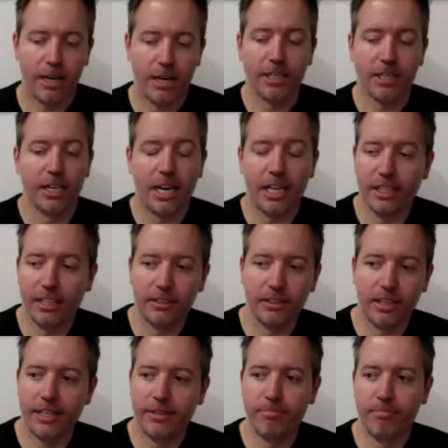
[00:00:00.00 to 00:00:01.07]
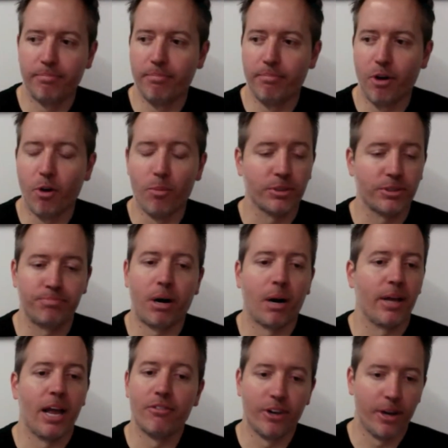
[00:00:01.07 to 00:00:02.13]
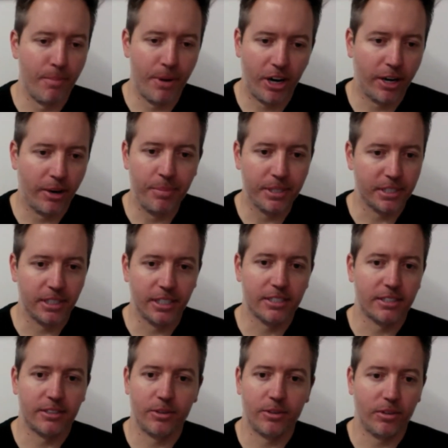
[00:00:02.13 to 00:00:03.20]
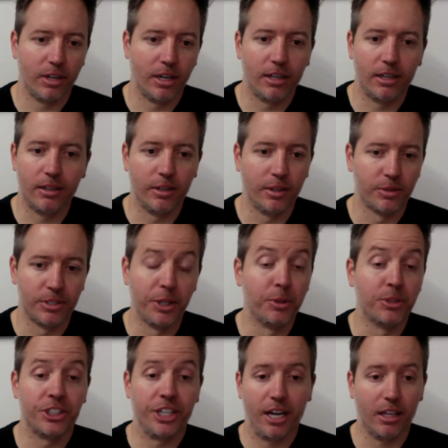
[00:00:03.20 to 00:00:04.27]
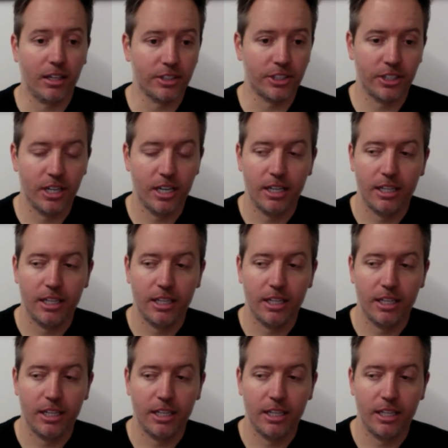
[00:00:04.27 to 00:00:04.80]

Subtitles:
mean, I think like almost probably every American business, it is a huge challenge.